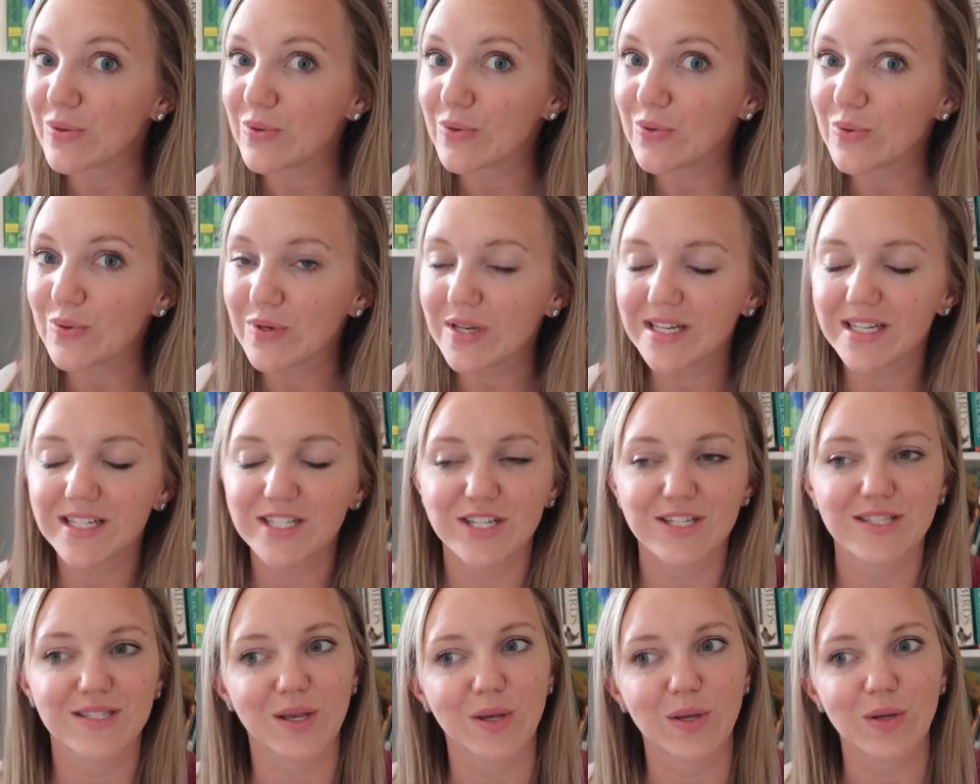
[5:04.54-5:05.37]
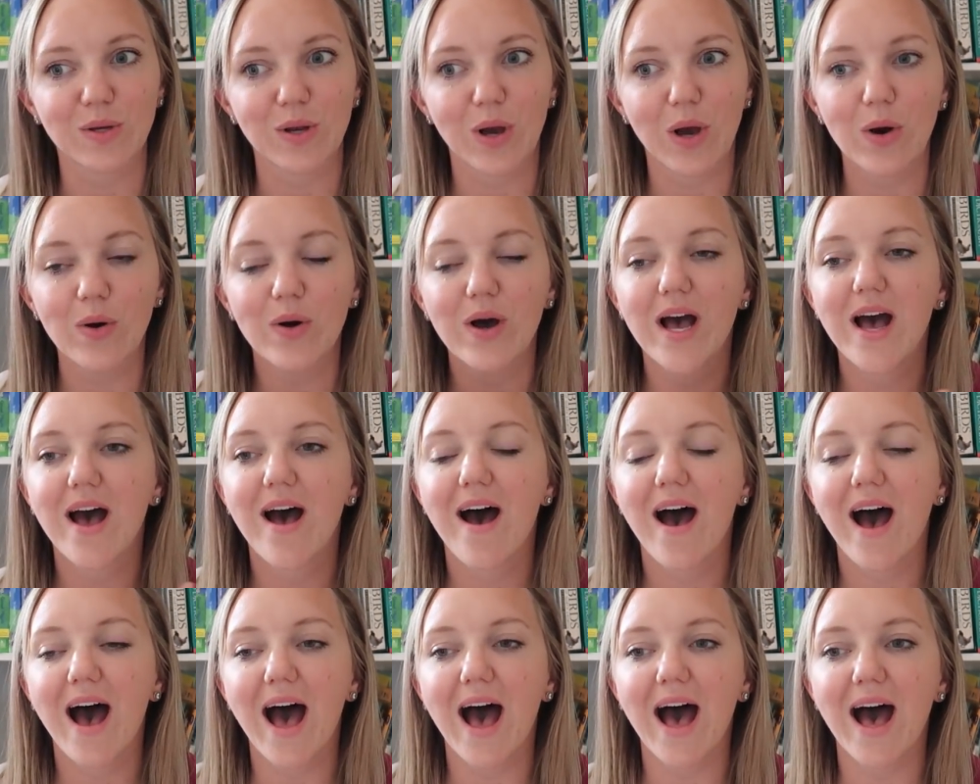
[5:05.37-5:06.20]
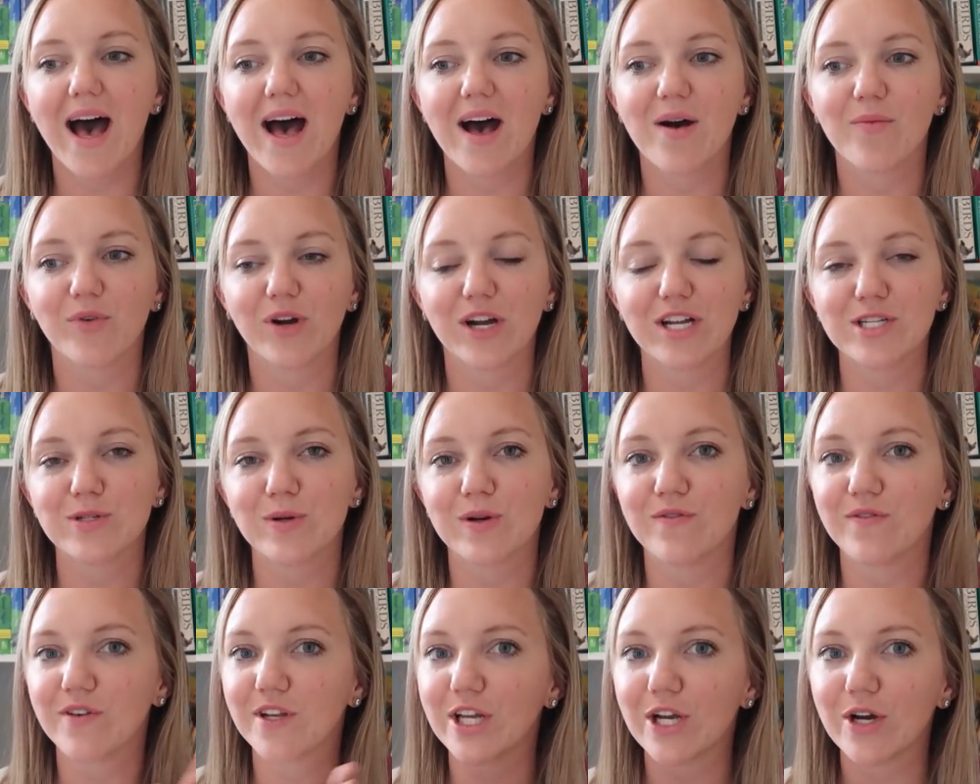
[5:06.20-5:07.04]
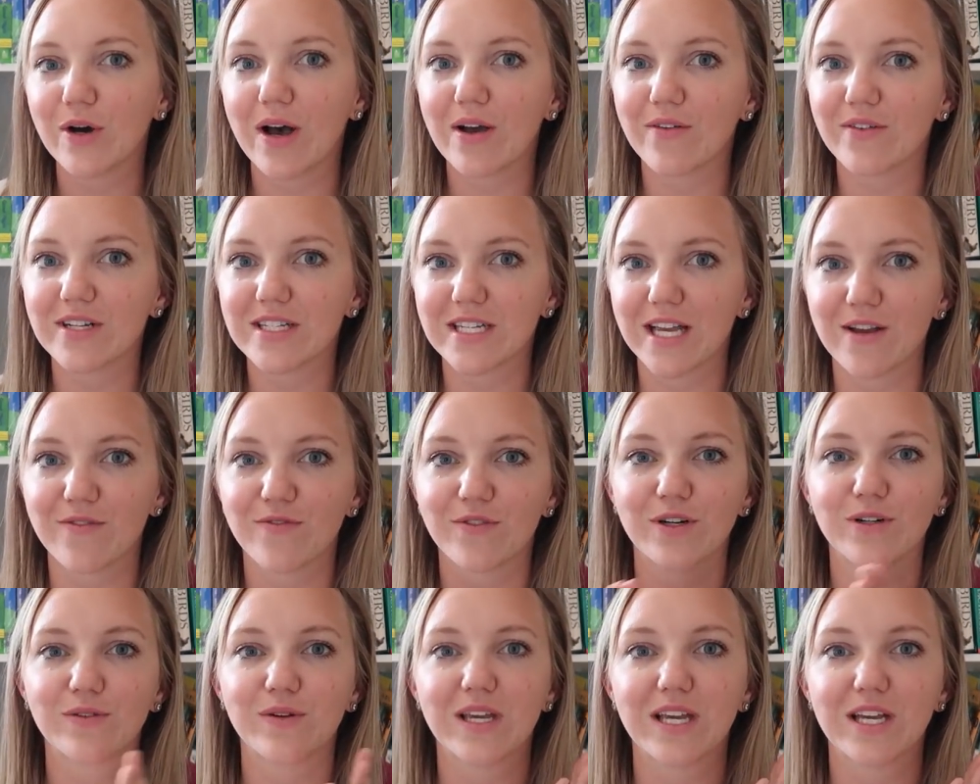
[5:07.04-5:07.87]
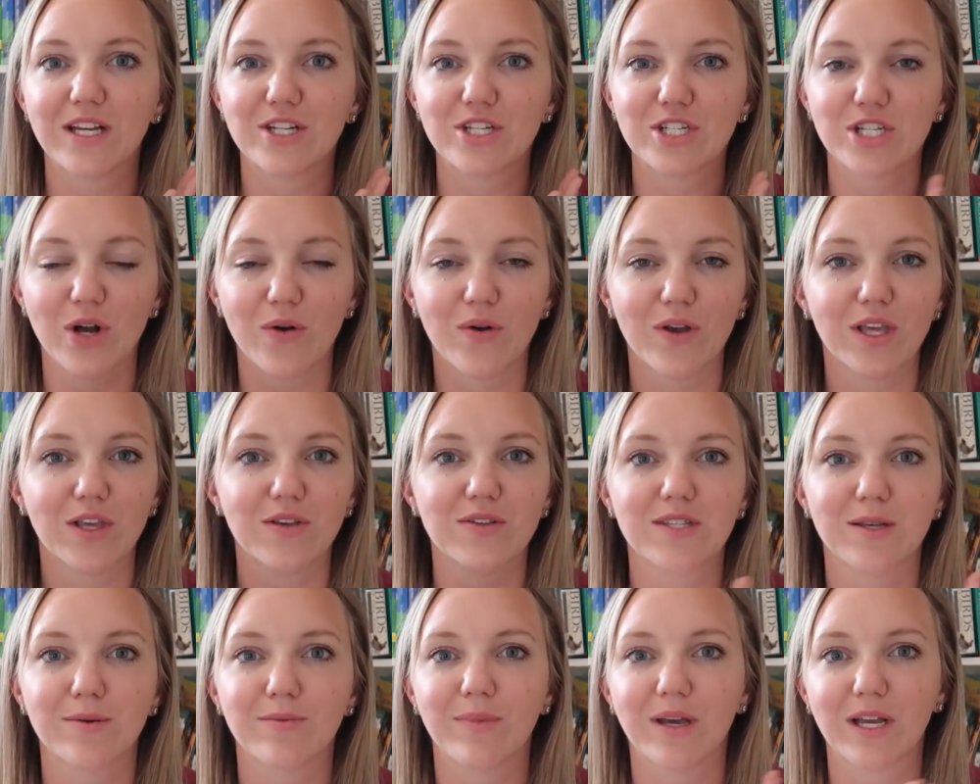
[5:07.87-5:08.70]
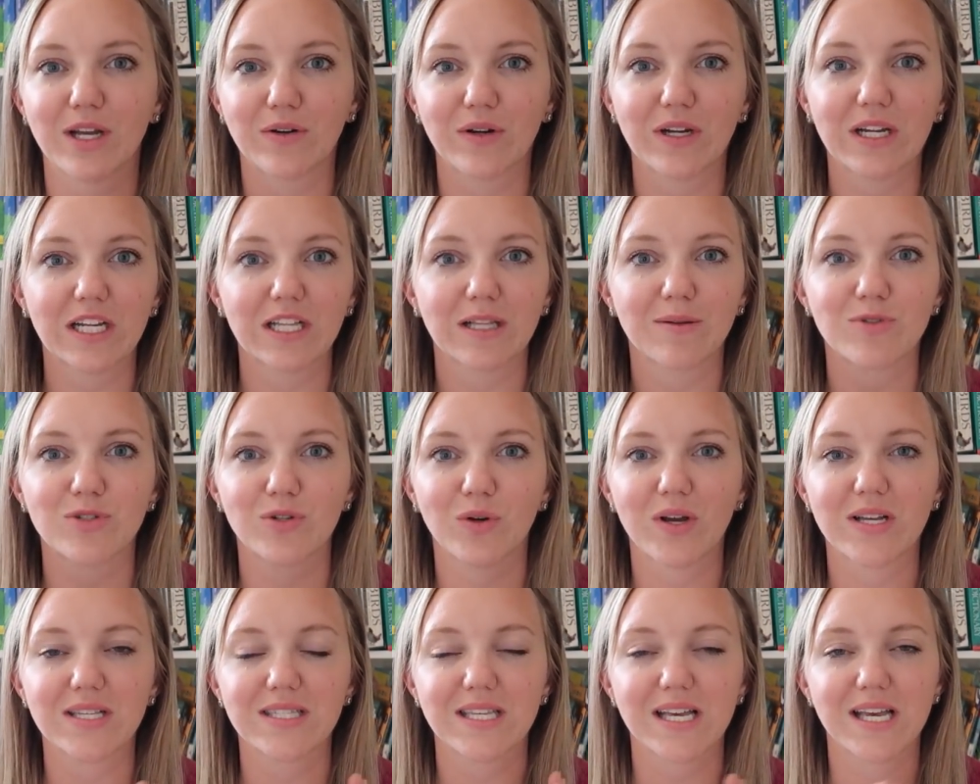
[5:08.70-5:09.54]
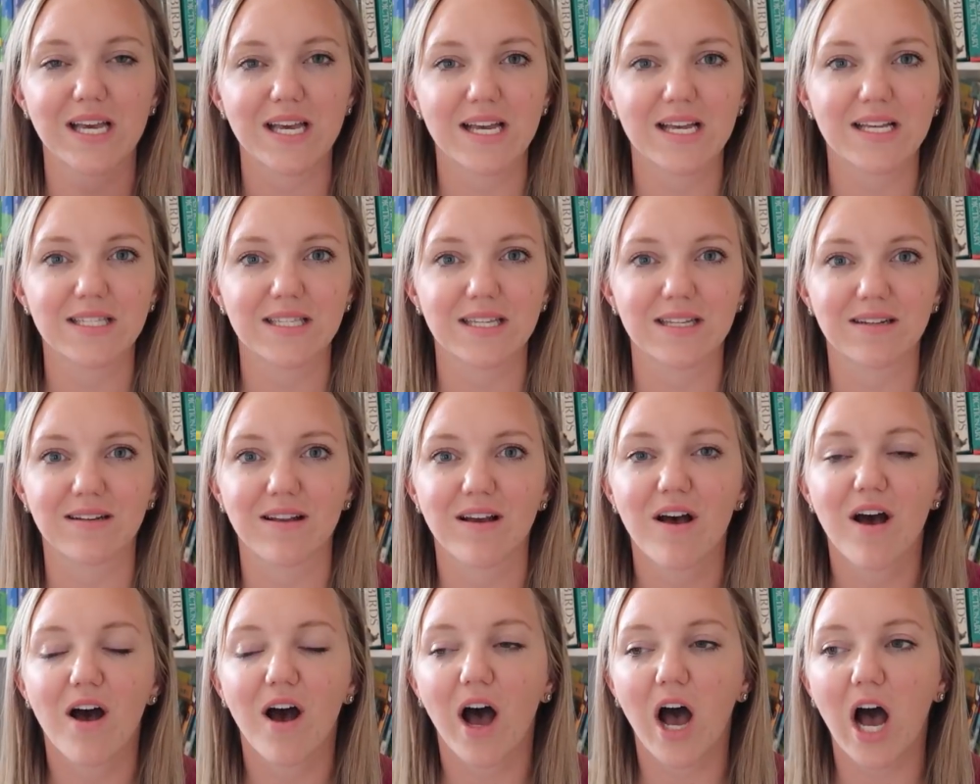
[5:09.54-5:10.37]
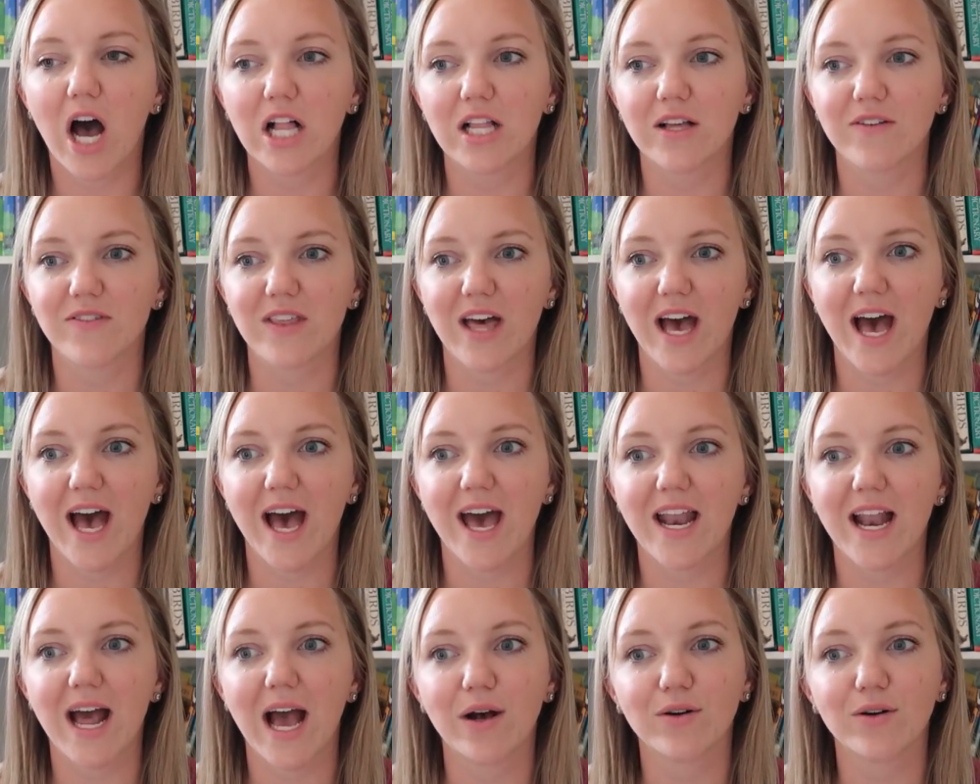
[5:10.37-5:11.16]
soon, just so you know, um, where I do a video every day for a week showing you some of my curriculum choices and all of that.